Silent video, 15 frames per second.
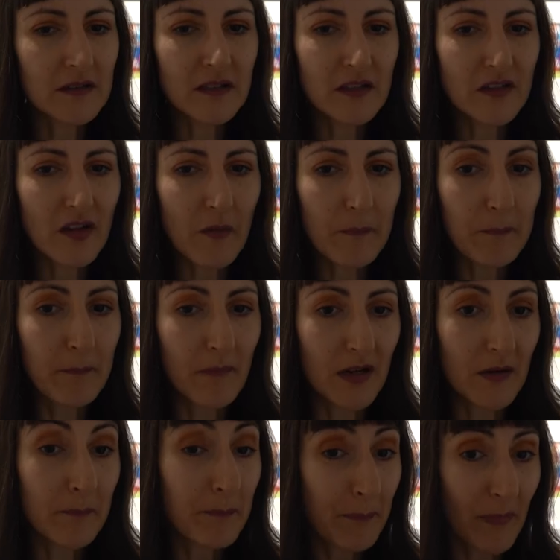
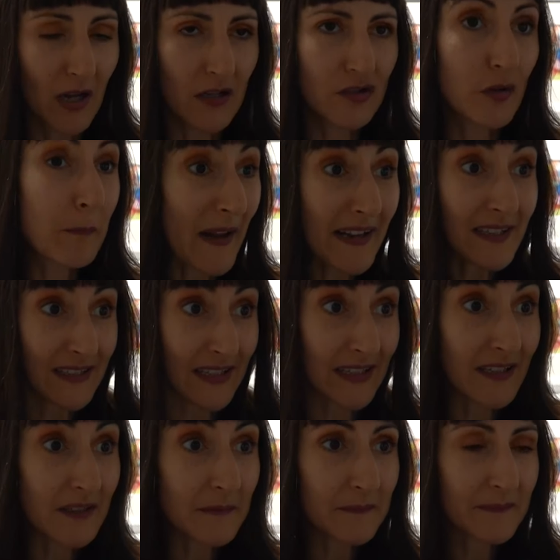the
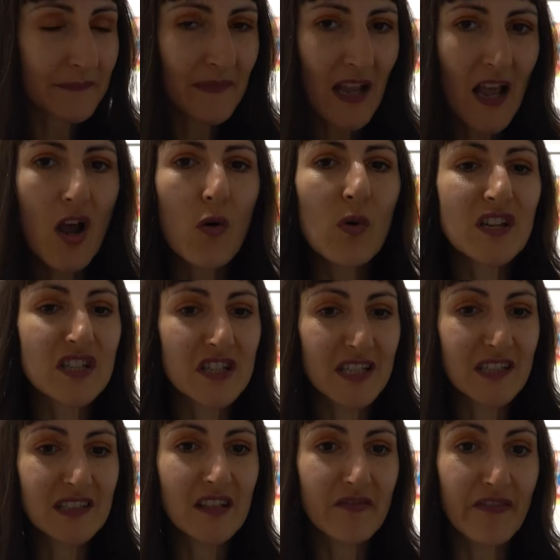painting, which
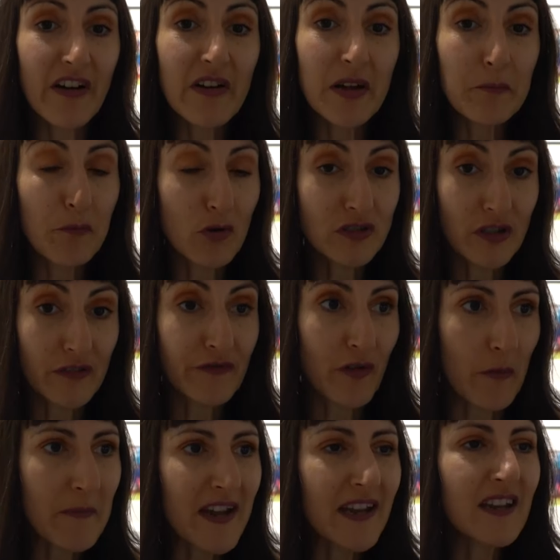is very important for
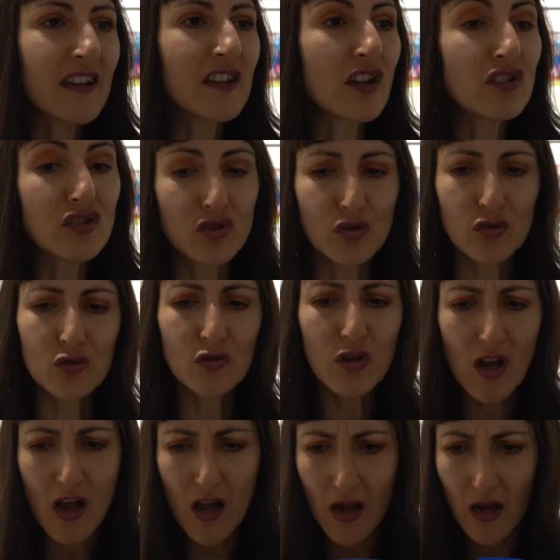me, not to
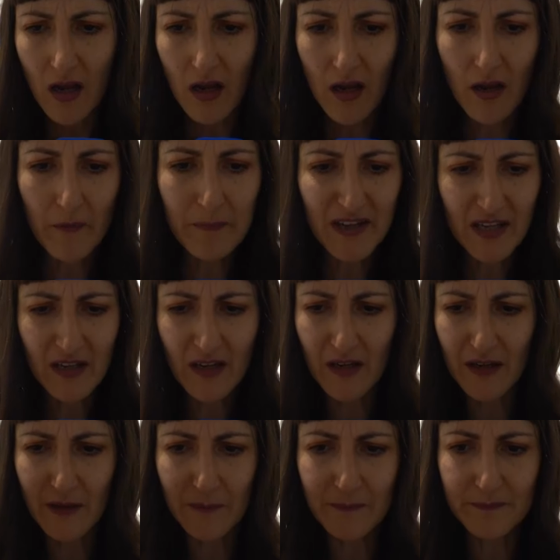
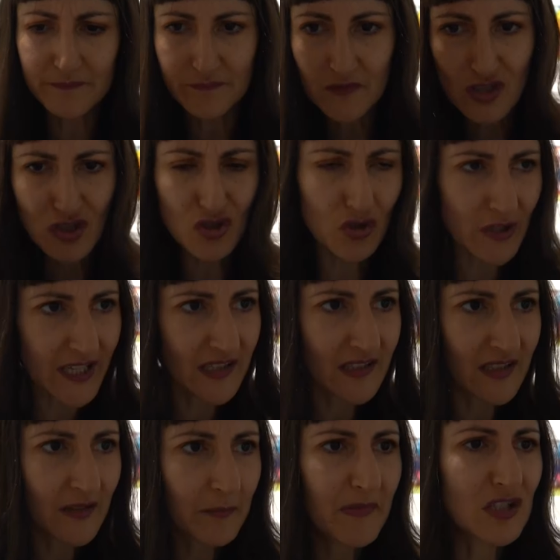be
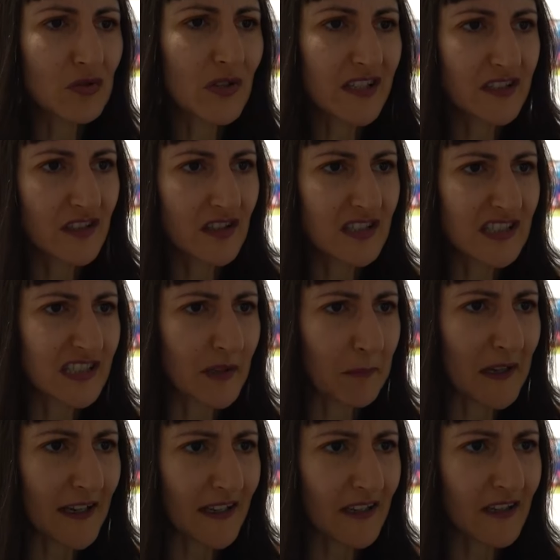strict between the
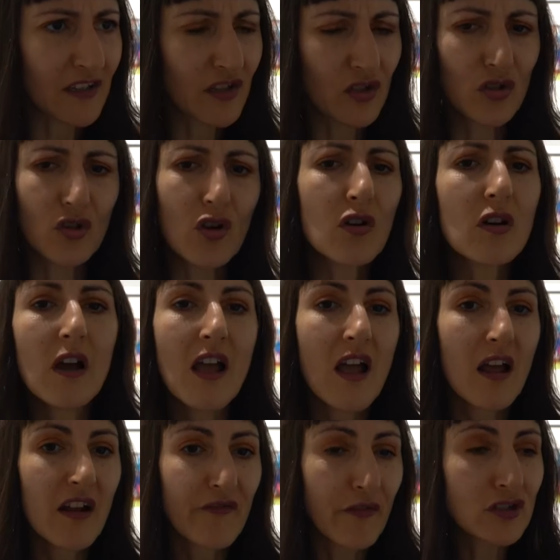discipline, you know.
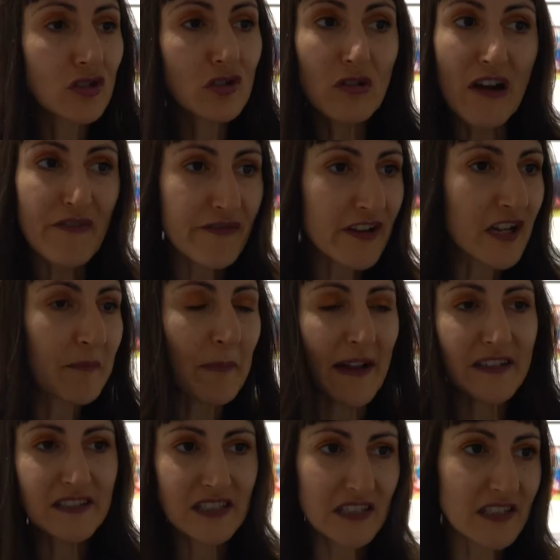Photography,
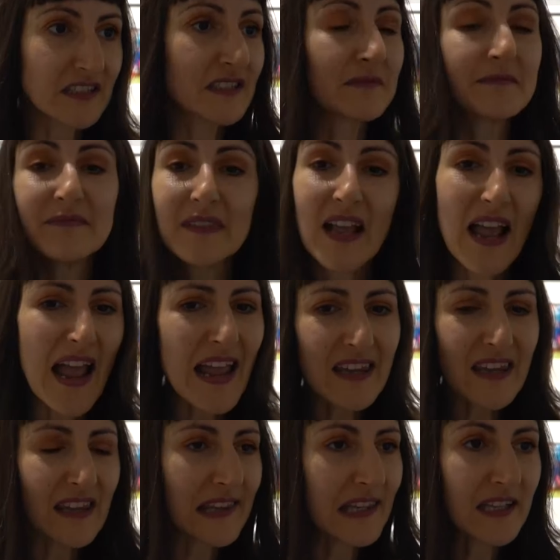paintings,
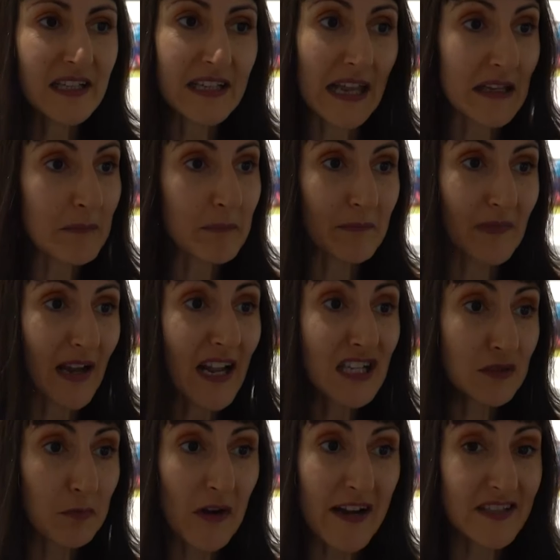anything can
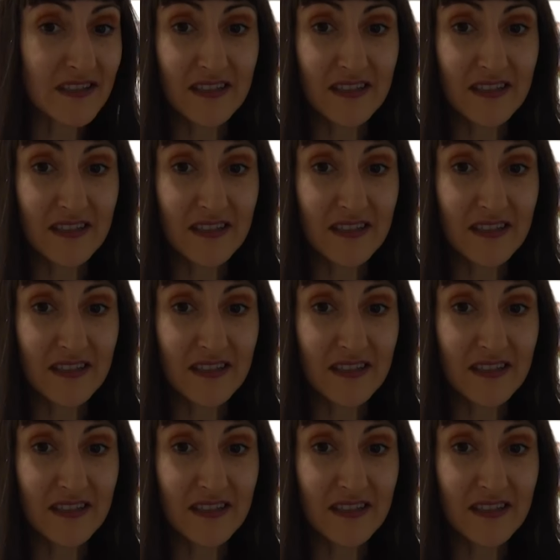express